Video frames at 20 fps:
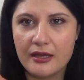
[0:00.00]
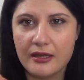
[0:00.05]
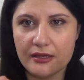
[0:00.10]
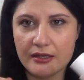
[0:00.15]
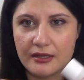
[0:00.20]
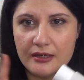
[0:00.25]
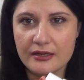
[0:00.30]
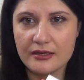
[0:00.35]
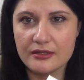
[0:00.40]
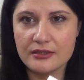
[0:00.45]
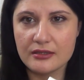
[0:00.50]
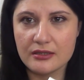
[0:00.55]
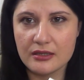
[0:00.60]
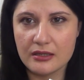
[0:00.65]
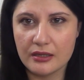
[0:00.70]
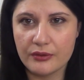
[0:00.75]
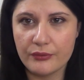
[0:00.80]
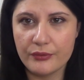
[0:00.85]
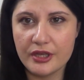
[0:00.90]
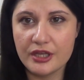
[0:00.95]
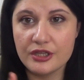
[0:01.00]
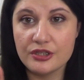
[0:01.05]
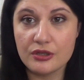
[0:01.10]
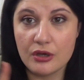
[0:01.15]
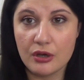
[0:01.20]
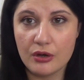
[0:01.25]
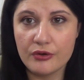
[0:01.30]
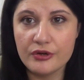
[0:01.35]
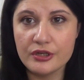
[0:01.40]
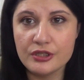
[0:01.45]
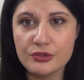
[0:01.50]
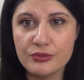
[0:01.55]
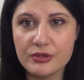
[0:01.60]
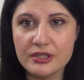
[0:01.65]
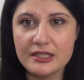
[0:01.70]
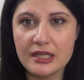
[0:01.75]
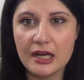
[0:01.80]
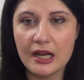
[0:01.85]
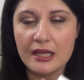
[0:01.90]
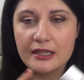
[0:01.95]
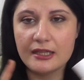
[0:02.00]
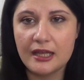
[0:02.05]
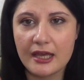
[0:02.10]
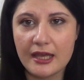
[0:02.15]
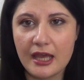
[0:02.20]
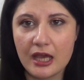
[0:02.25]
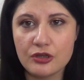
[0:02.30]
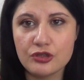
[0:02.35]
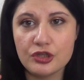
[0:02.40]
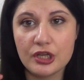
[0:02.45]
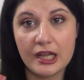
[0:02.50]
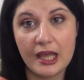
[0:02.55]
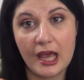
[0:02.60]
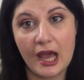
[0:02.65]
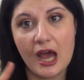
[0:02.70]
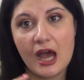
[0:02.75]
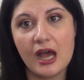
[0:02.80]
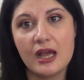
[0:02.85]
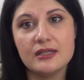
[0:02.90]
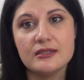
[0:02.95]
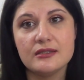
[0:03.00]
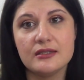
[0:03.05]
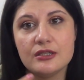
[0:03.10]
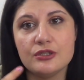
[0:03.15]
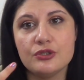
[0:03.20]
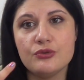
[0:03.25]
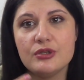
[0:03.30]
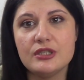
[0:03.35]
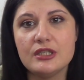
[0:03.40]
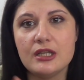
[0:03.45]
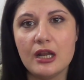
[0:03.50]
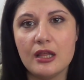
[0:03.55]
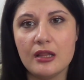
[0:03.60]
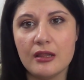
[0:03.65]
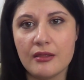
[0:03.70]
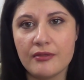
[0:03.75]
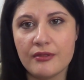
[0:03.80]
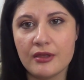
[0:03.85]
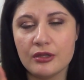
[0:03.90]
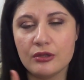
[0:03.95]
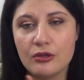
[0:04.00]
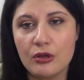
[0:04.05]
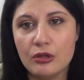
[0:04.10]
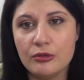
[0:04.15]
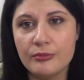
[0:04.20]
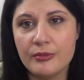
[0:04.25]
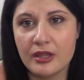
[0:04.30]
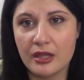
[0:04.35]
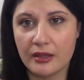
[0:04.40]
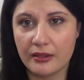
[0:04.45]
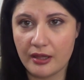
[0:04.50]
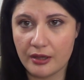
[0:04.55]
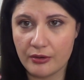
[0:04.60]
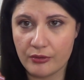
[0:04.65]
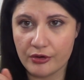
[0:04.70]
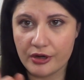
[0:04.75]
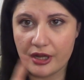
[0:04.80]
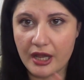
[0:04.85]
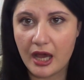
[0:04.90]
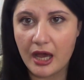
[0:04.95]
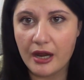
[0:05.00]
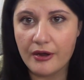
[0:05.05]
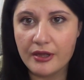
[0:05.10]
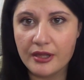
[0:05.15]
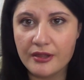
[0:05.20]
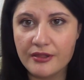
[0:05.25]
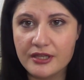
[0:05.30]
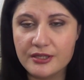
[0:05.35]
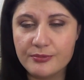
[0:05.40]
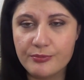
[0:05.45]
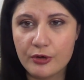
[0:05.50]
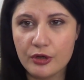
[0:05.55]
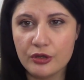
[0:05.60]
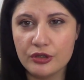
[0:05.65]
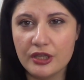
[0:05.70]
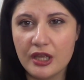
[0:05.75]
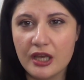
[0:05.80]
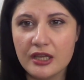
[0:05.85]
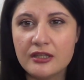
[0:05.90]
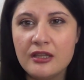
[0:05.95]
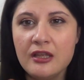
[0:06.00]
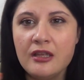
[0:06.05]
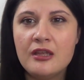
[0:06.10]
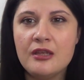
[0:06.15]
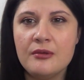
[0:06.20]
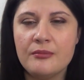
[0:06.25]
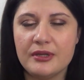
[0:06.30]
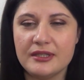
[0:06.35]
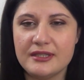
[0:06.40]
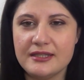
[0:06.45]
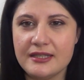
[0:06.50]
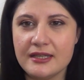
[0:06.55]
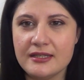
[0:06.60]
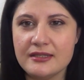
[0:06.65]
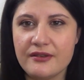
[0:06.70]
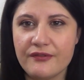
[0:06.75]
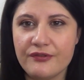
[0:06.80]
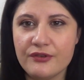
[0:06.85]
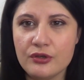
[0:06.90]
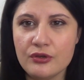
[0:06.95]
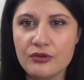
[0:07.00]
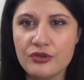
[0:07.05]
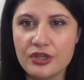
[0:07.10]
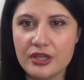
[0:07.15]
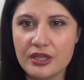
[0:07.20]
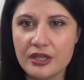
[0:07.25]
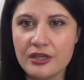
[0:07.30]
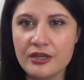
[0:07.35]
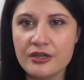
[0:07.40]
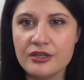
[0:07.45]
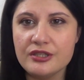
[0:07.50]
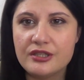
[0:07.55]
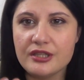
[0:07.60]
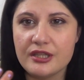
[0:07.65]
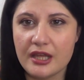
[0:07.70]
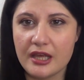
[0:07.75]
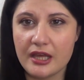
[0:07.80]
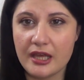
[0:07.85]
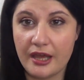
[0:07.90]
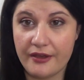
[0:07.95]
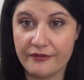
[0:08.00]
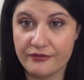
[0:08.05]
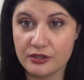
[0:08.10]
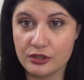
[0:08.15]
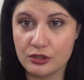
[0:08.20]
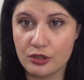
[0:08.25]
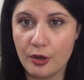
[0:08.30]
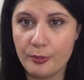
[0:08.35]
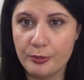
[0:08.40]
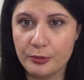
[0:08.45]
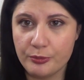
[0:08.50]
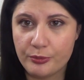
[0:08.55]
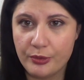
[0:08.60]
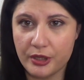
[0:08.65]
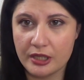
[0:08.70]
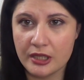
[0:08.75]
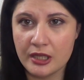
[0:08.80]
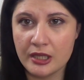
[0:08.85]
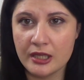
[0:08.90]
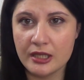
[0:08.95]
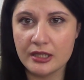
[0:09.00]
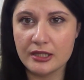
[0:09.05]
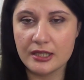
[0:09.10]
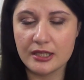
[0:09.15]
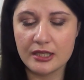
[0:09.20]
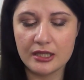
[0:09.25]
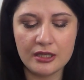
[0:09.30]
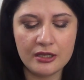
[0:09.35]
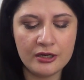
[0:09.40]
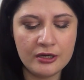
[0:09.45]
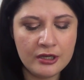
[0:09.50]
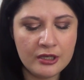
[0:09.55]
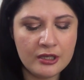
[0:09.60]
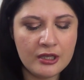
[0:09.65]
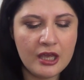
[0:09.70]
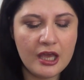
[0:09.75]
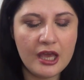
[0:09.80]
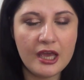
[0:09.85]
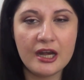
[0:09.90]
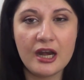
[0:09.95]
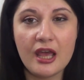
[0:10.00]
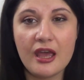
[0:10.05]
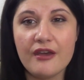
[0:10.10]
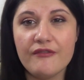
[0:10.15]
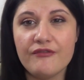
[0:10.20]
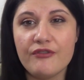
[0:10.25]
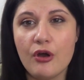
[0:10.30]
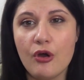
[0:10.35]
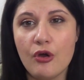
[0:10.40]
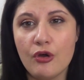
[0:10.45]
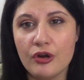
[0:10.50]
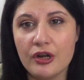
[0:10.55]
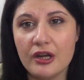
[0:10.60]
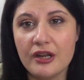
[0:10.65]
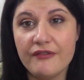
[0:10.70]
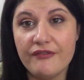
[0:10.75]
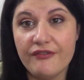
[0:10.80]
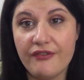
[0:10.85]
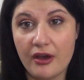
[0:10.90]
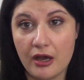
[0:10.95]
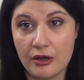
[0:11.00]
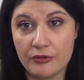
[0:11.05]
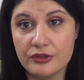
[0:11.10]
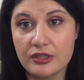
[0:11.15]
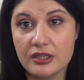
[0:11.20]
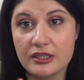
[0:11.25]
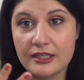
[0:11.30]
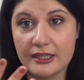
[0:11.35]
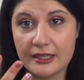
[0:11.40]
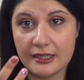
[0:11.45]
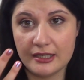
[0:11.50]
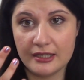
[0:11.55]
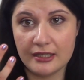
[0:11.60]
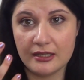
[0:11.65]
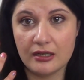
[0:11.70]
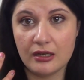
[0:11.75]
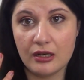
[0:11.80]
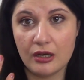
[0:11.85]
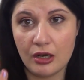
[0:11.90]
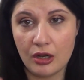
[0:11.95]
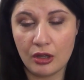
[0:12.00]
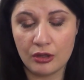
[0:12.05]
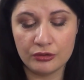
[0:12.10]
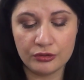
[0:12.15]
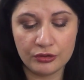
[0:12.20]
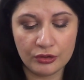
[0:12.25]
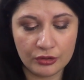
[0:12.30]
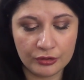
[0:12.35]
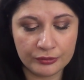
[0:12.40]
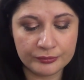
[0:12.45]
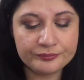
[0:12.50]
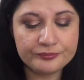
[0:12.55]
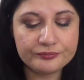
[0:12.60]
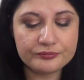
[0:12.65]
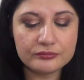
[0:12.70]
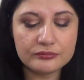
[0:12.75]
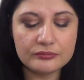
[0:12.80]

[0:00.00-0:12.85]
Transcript: in Greece or in Switzerland. I actually asked in Switzerland and they told me that they were carrying this product, but since a few years they have stopped bringing it here and I have only found it in London